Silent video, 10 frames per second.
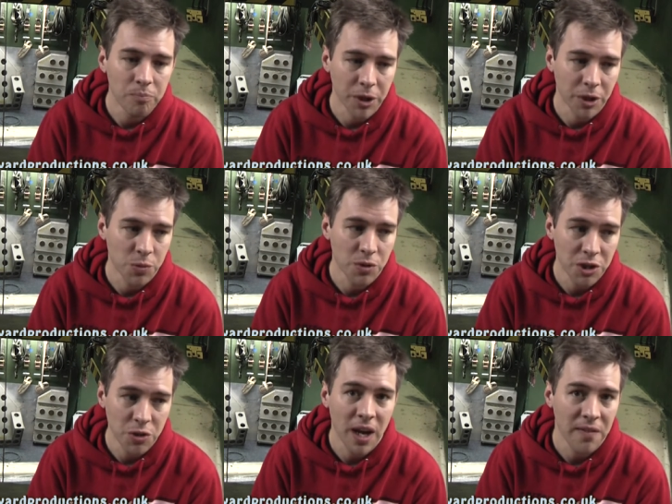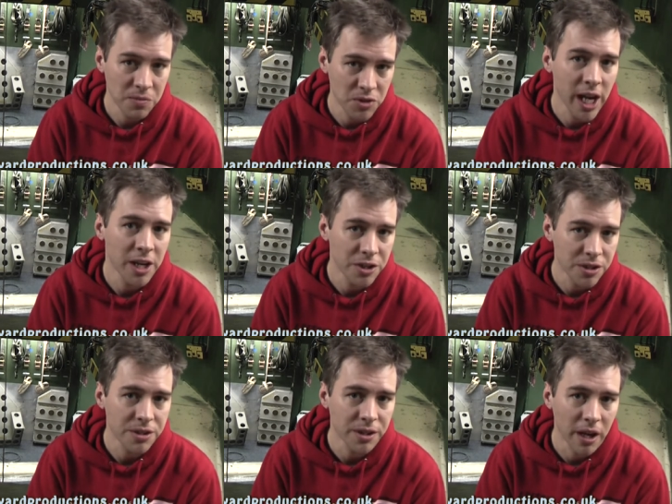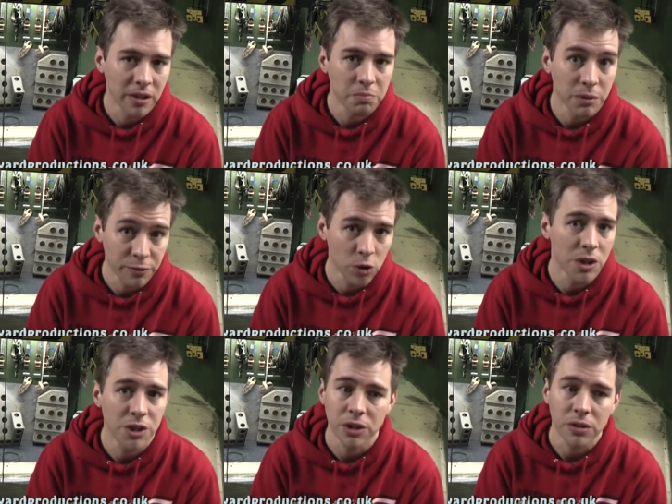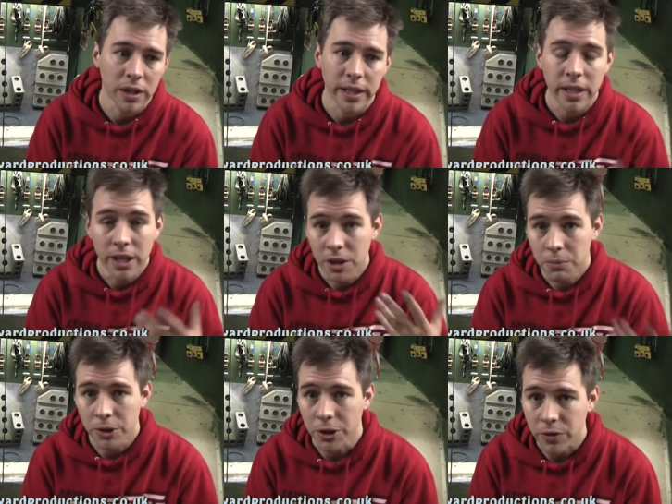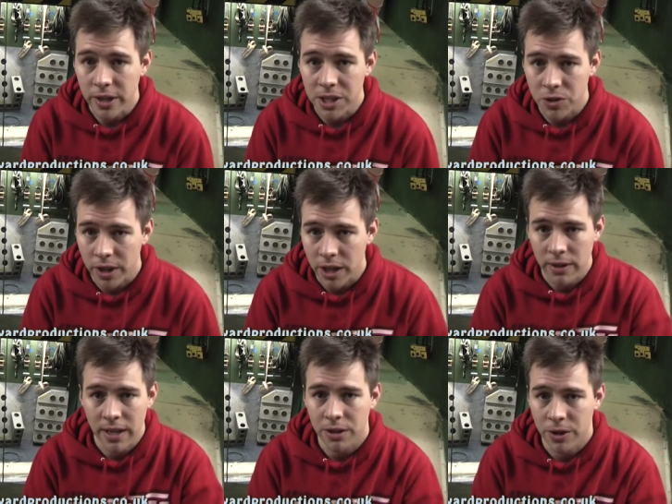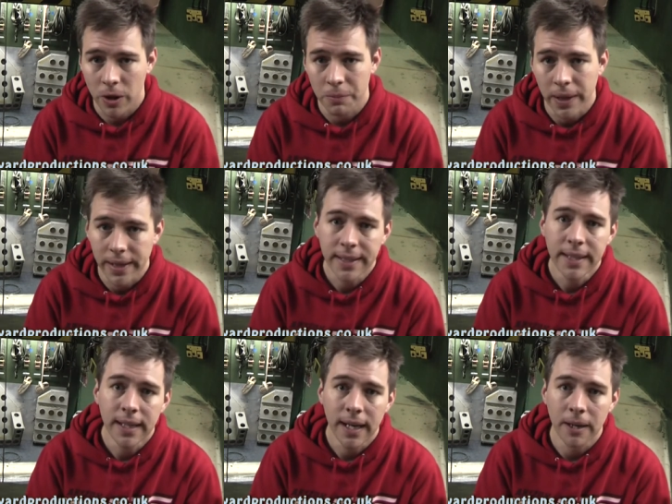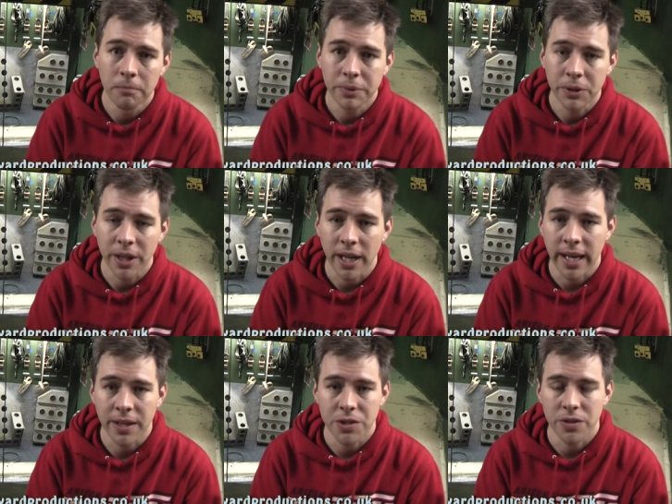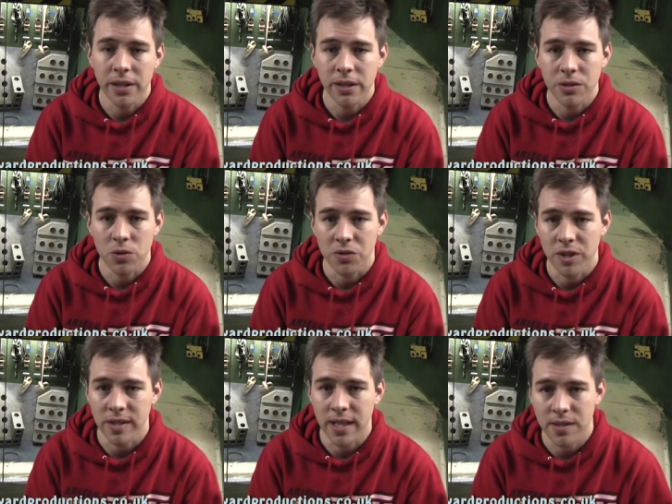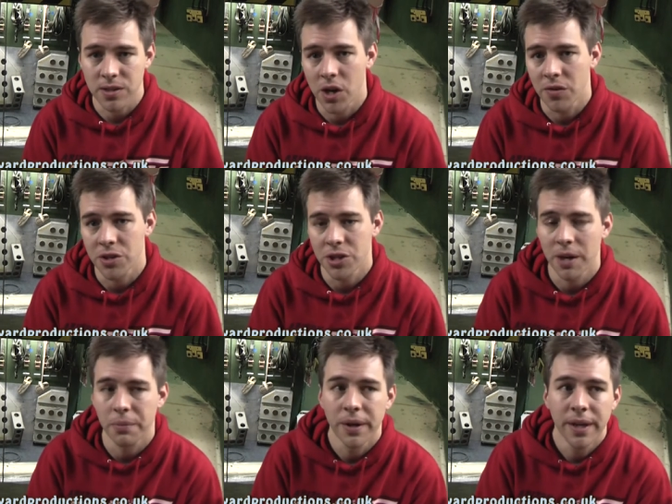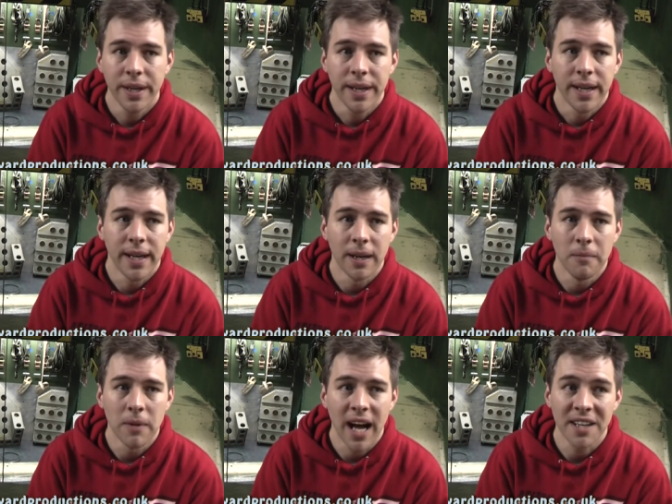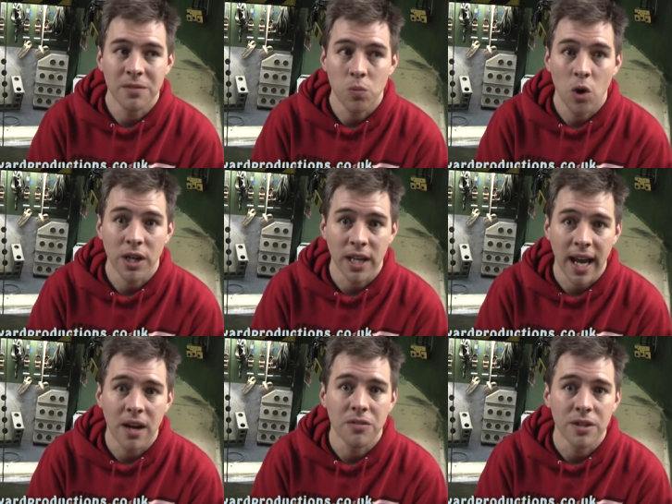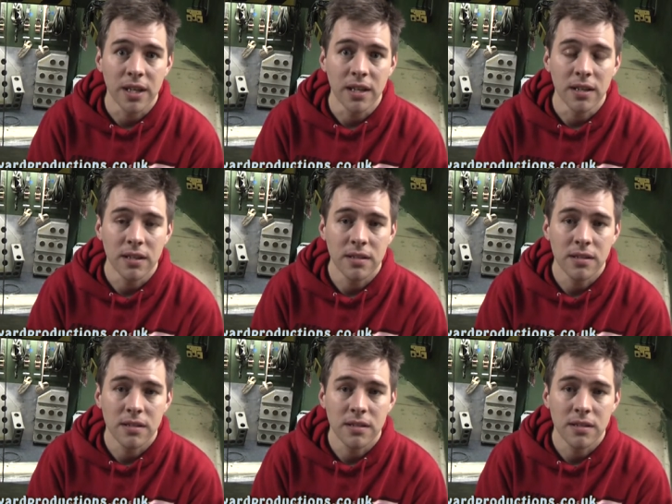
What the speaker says: because we do have some challenges to go before we shoot, like putting a green screen around the cockpit, building a gantry that sort of sticks out the side of the ship, and working out the